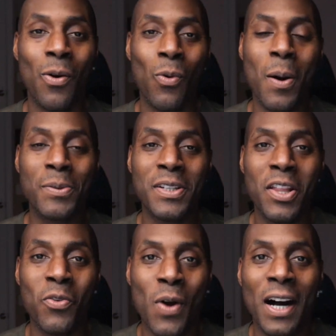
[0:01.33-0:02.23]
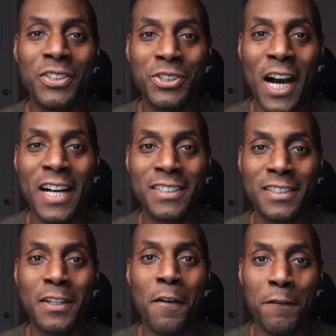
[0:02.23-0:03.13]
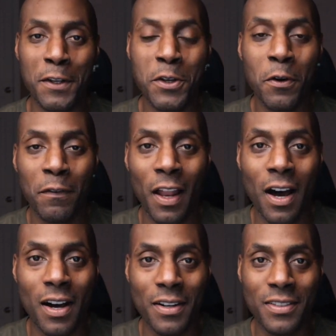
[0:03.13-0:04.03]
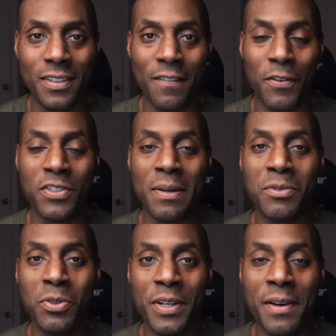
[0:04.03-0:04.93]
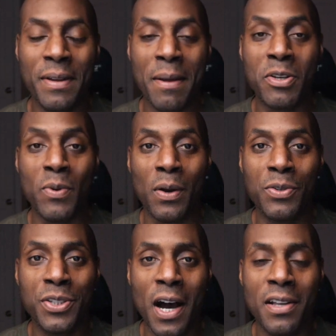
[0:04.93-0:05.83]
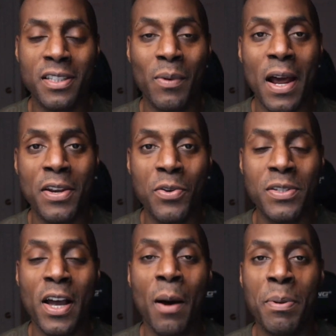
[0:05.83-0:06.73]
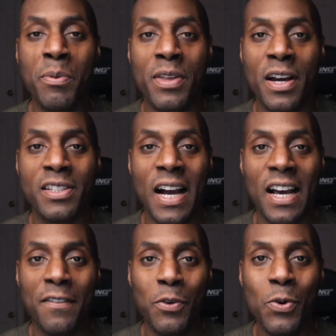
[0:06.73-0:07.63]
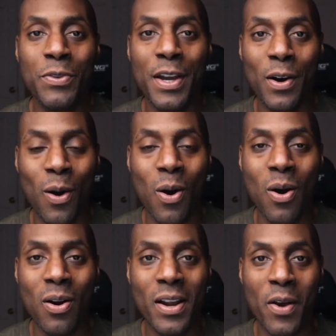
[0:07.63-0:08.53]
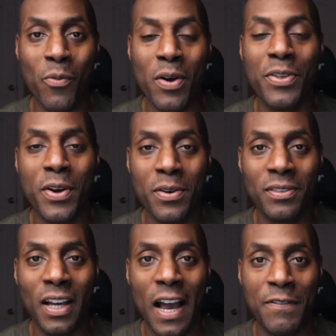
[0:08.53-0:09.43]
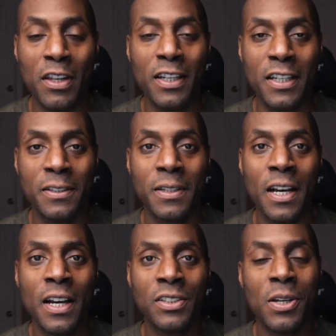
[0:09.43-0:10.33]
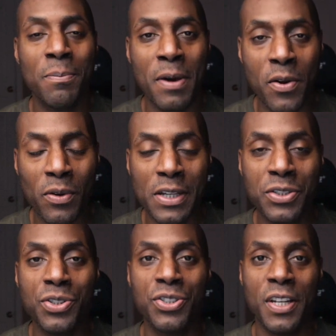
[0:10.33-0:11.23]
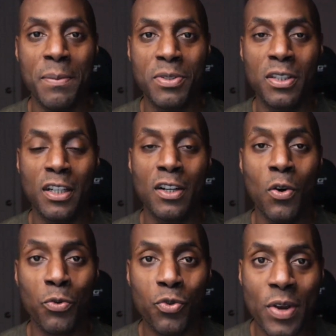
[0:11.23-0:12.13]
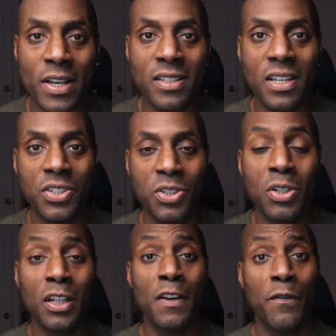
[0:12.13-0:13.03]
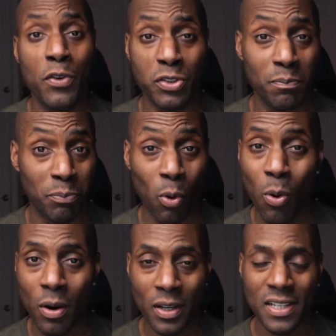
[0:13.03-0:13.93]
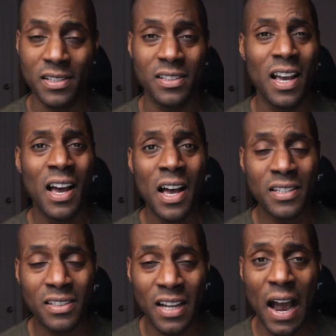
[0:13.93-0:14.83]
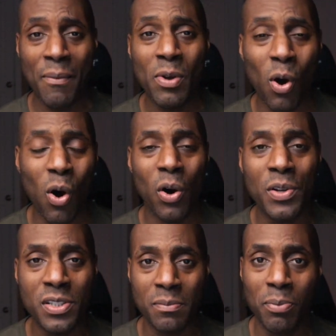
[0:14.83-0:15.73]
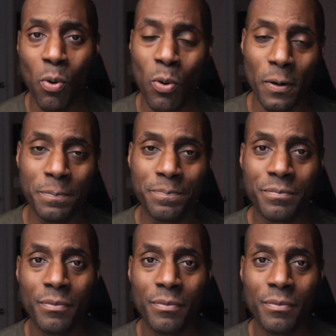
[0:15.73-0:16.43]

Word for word: Welcome to the Ron Johnson video vlogs. First time tuning in, my name is Ron Johnson. What I do is I help people that are tired of who they are and where they are in life. You're looking to better relationships, you're looking to go through transition, you're looking for support because it's, it's a time we all need support.